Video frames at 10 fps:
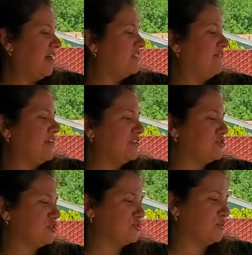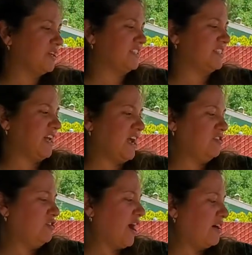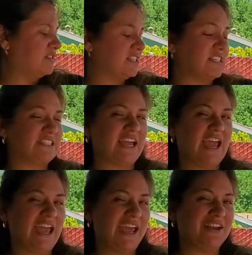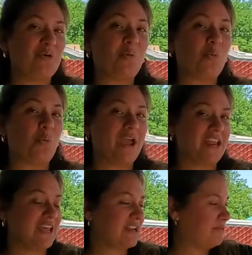The villagers were inside their houses and waited.